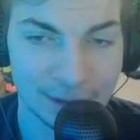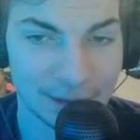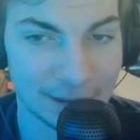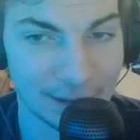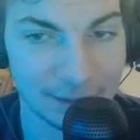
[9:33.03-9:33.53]

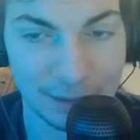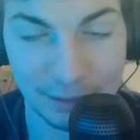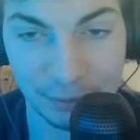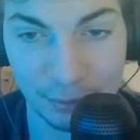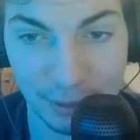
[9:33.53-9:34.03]
And he had
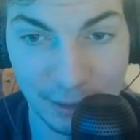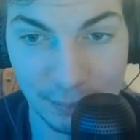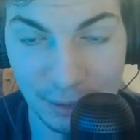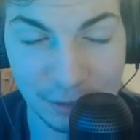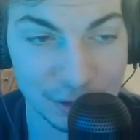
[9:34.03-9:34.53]
a great game
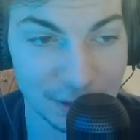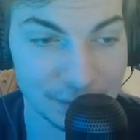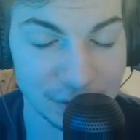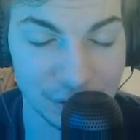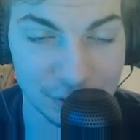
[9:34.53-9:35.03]
against
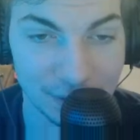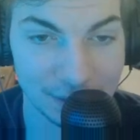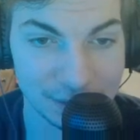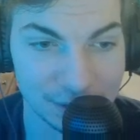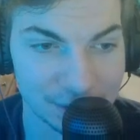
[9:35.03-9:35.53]
Travis Hunter
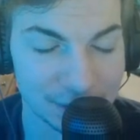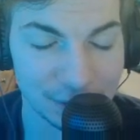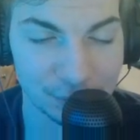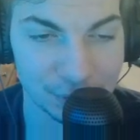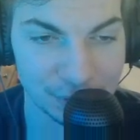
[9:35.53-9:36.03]
last year. He
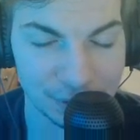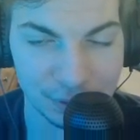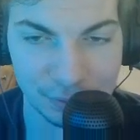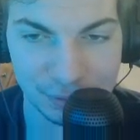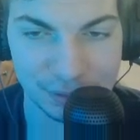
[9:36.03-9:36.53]
really
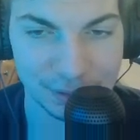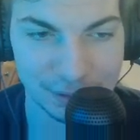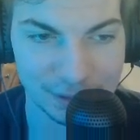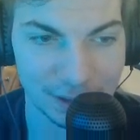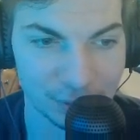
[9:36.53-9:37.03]
knows
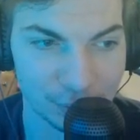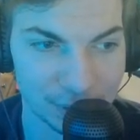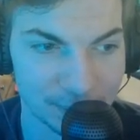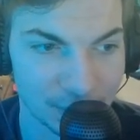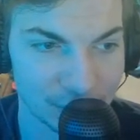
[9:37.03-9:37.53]
exactly where
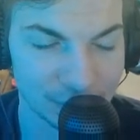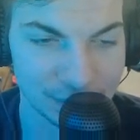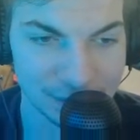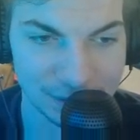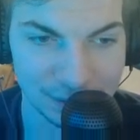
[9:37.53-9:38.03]
the ball
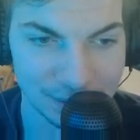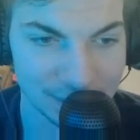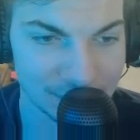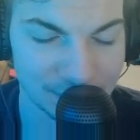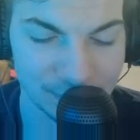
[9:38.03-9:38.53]
is. He
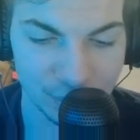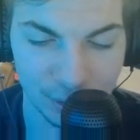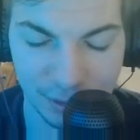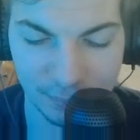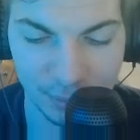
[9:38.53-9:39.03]
can
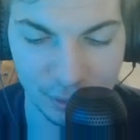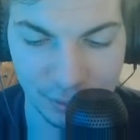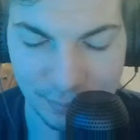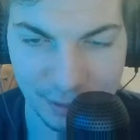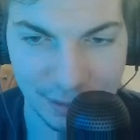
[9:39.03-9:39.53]
play the ball. He
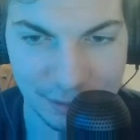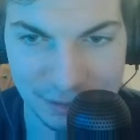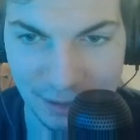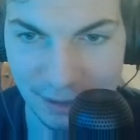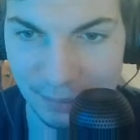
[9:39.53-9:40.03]
can play
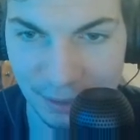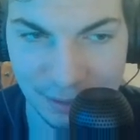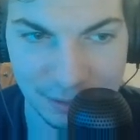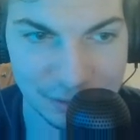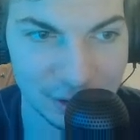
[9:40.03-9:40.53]
outside. He can play in
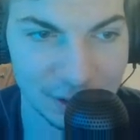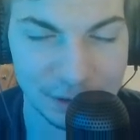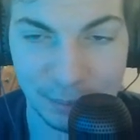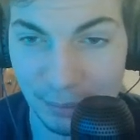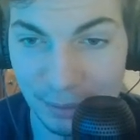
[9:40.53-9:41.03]
the slot. He's
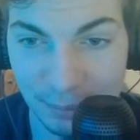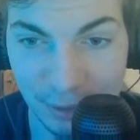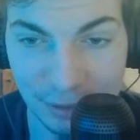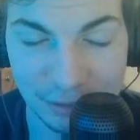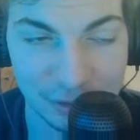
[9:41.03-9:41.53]
probably going to play
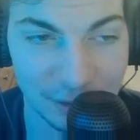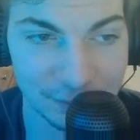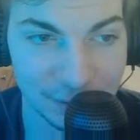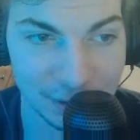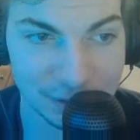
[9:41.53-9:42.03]
in the slot
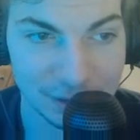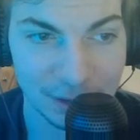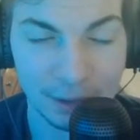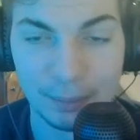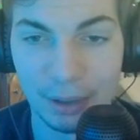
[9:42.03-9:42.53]
for us,
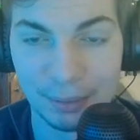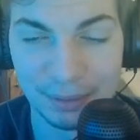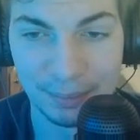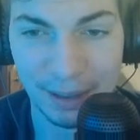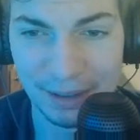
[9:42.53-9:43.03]
probably
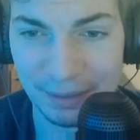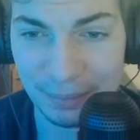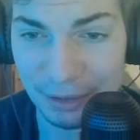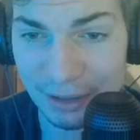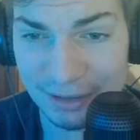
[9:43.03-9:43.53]
to back up
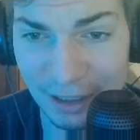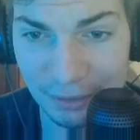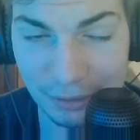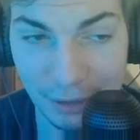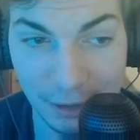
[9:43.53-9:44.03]
the
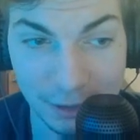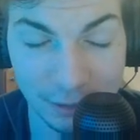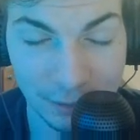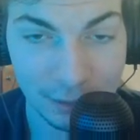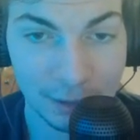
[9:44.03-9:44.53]
Tyler Lockett,
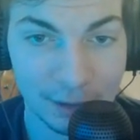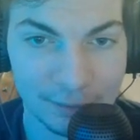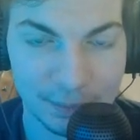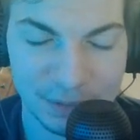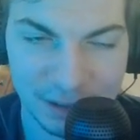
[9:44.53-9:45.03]
if
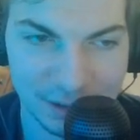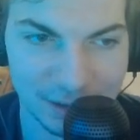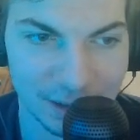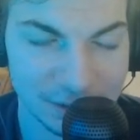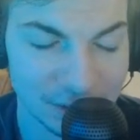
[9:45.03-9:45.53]
I'm taking a
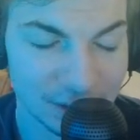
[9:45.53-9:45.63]
guess.